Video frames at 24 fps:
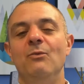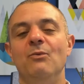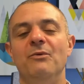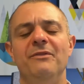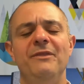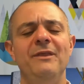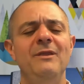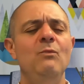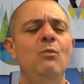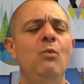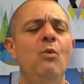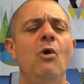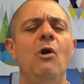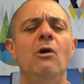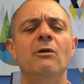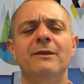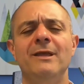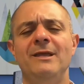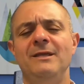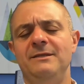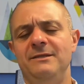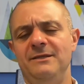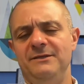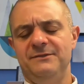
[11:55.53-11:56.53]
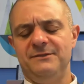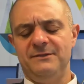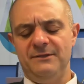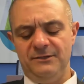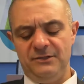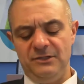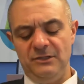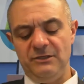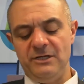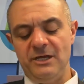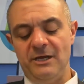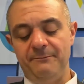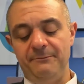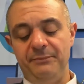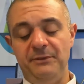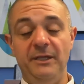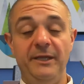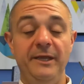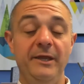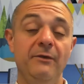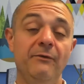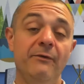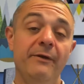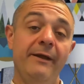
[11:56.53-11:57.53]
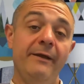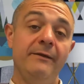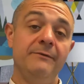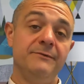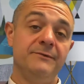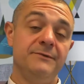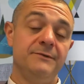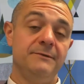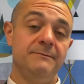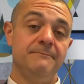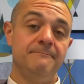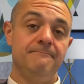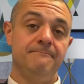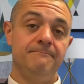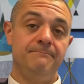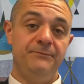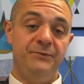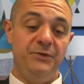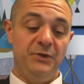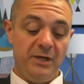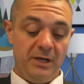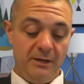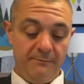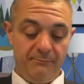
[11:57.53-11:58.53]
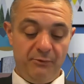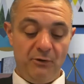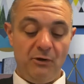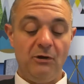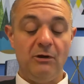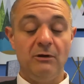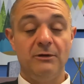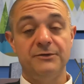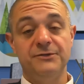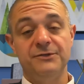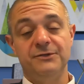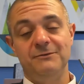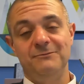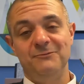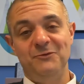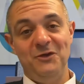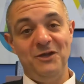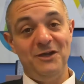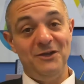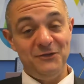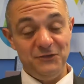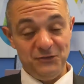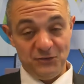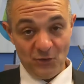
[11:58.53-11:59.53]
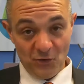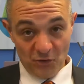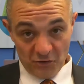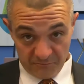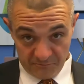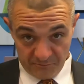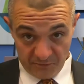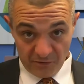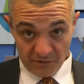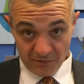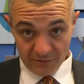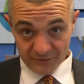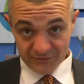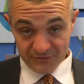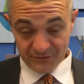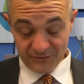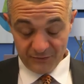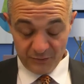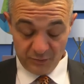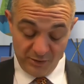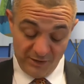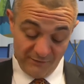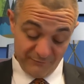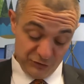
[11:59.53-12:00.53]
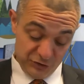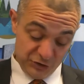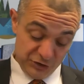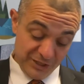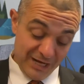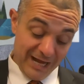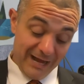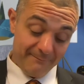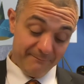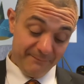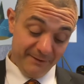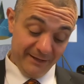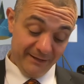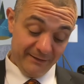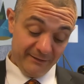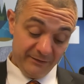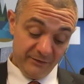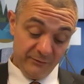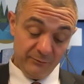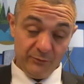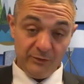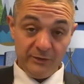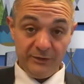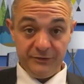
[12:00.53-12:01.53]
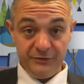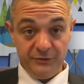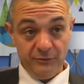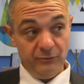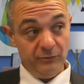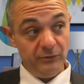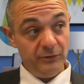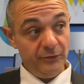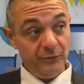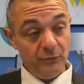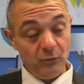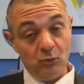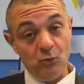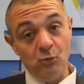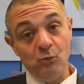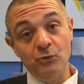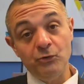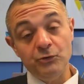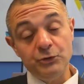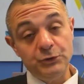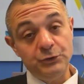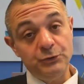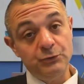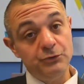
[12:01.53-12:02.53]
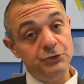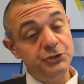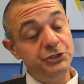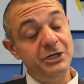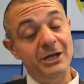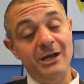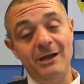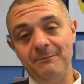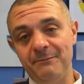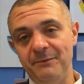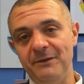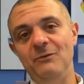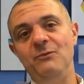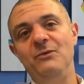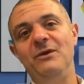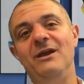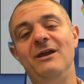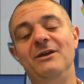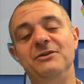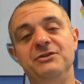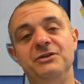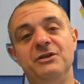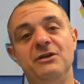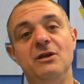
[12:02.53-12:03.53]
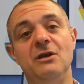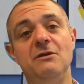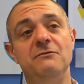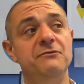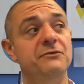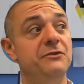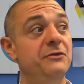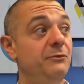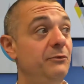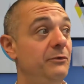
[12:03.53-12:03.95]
Within walking distance, you got playgrounds, you got parks, you got dog parks, you have shopping. You want to do a little corner store shopping, we got you covered.